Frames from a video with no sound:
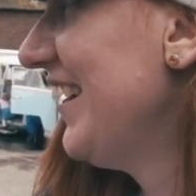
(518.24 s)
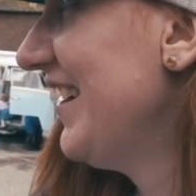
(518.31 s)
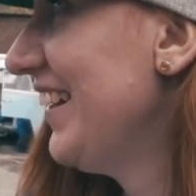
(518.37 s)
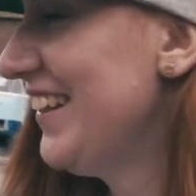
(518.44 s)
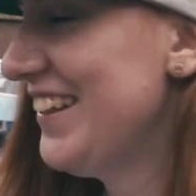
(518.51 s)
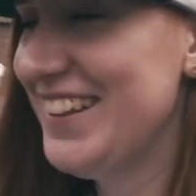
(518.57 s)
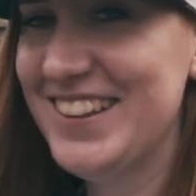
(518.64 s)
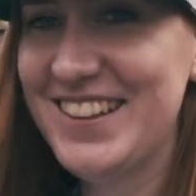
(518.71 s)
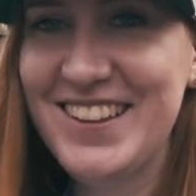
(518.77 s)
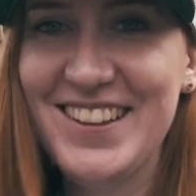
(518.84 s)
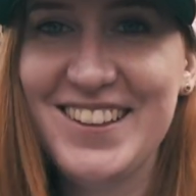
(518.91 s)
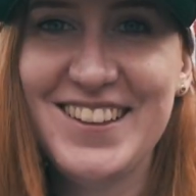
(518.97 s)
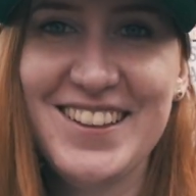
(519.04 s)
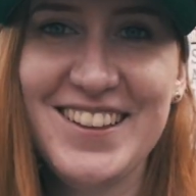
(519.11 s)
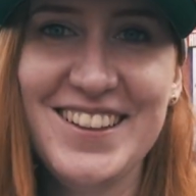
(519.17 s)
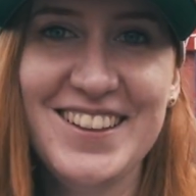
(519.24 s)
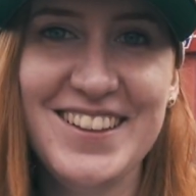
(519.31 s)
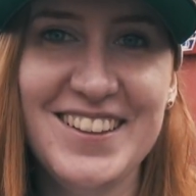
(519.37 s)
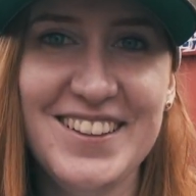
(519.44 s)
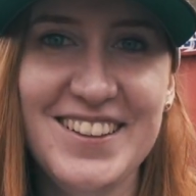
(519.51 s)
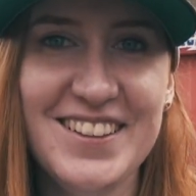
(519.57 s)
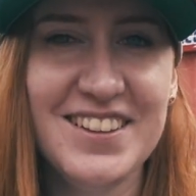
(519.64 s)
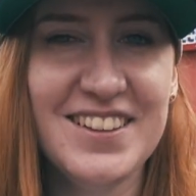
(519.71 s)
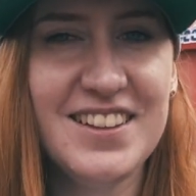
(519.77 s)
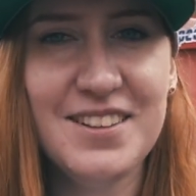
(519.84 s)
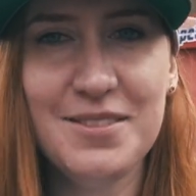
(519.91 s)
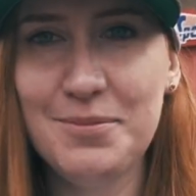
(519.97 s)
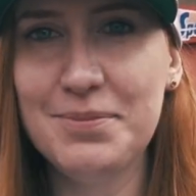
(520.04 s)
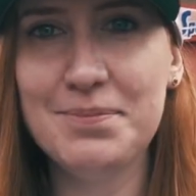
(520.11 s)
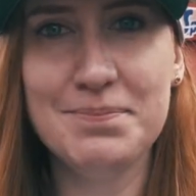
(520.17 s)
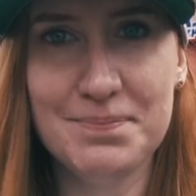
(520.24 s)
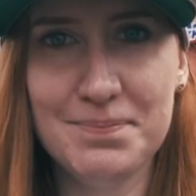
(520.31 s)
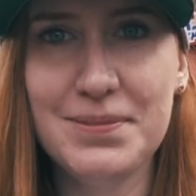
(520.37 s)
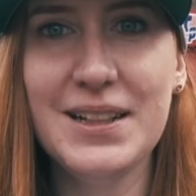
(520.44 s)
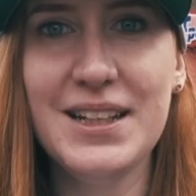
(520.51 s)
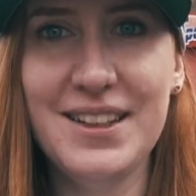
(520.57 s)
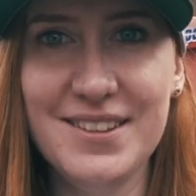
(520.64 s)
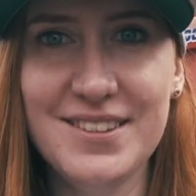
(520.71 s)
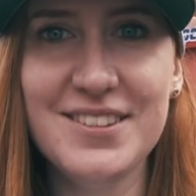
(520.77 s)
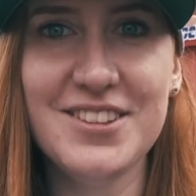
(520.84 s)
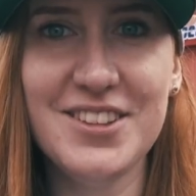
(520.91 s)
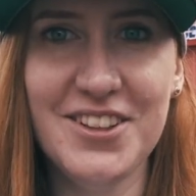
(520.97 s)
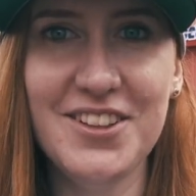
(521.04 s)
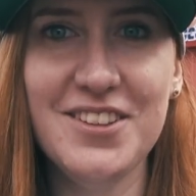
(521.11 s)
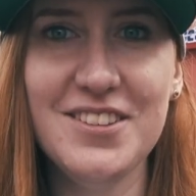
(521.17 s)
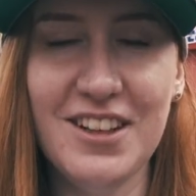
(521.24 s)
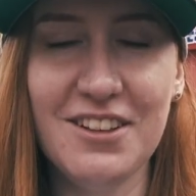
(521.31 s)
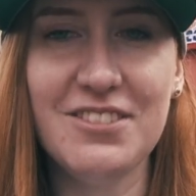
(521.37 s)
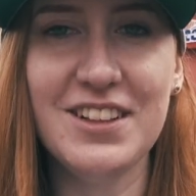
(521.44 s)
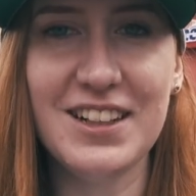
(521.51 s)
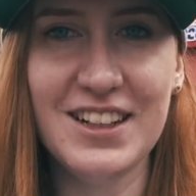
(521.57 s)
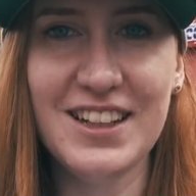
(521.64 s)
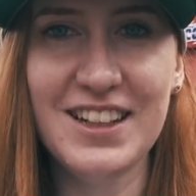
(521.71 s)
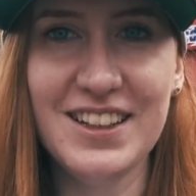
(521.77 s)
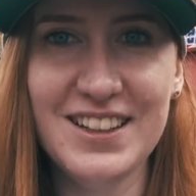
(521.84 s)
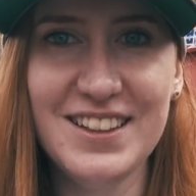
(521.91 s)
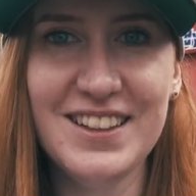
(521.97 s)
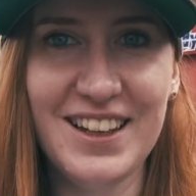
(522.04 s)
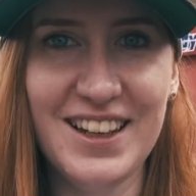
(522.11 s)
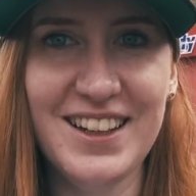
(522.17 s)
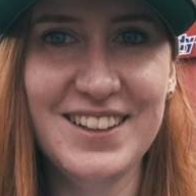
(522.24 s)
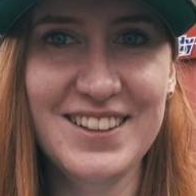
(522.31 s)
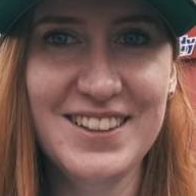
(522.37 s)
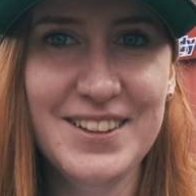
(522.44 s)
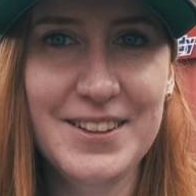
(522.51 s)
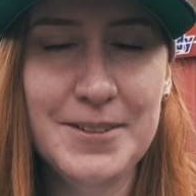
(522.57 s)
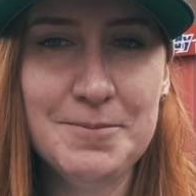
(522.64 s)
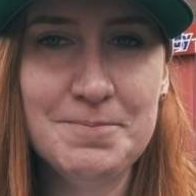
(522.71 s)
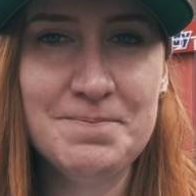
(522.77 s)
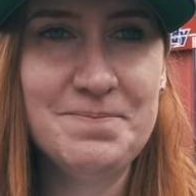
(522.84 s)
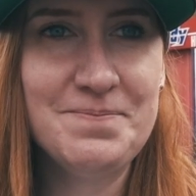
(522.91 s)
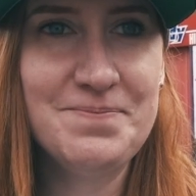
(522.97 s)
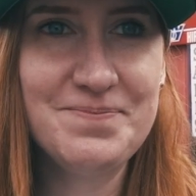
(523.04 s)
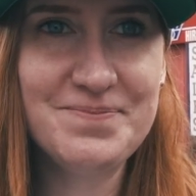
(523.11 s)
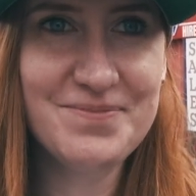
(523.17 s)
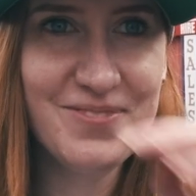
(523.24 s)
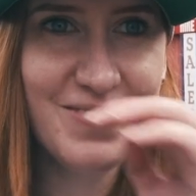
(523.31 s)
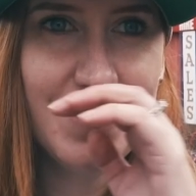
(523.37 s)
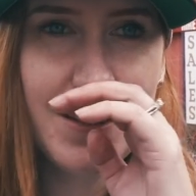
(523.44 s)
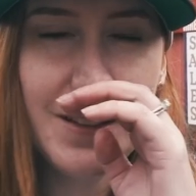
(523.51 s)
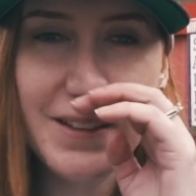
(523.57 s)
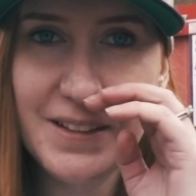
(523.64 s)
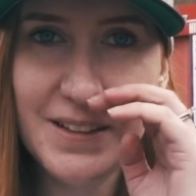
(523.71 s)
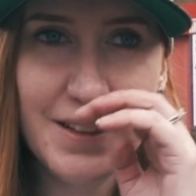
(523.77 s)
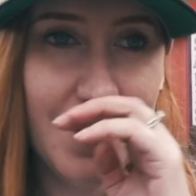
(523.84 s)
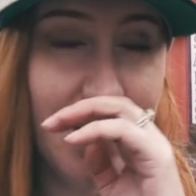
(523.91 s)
to head over to their to uh, his Instagram channel, definitely. but that is great. Yeah. Uh, so, what have you thought of the day?